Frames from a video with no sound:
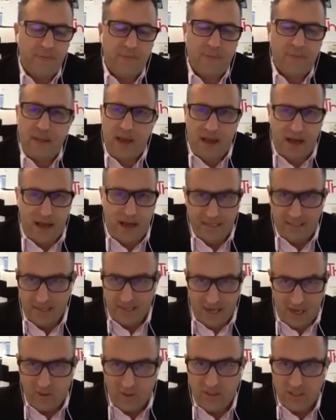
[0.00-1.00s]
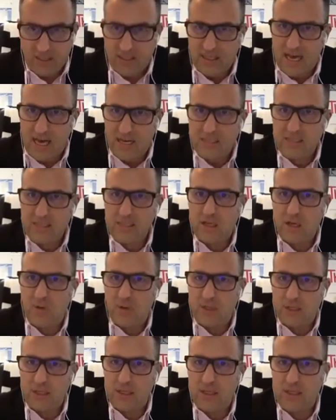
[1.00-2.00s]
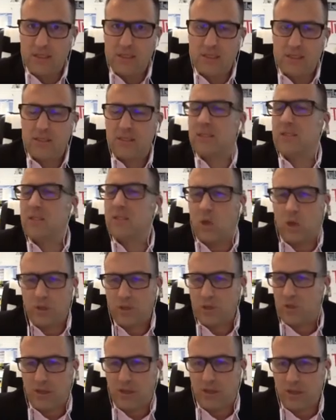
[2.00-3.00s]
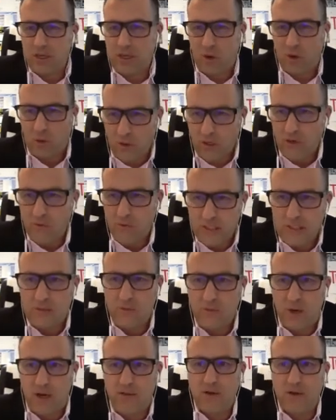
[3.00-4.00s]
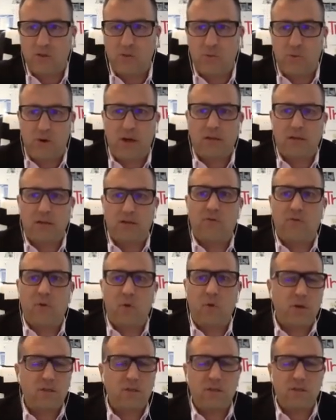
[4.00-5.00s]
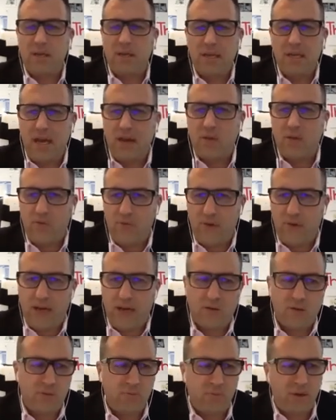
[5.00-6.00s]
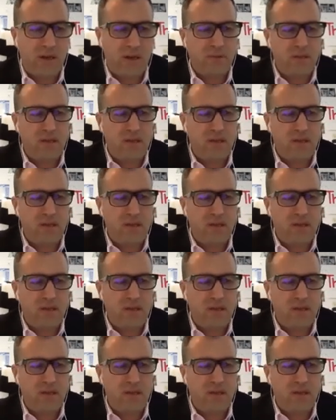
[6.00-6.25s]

I doubt that that is a coincidence. It's also not the only reason why they're so productive, of course. There are many other factors, but I believe